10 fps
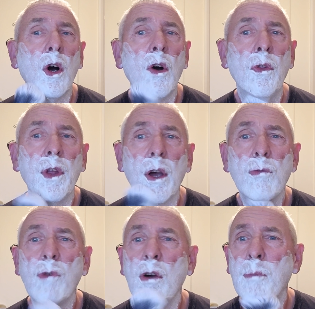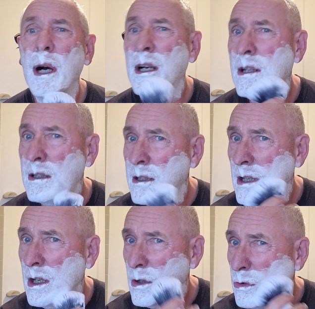on the aroma
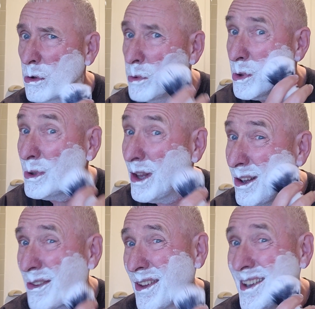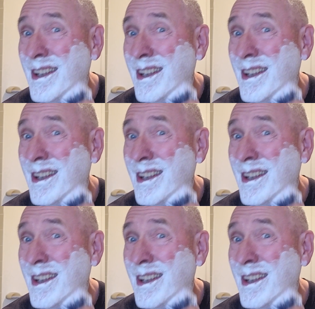from your lather.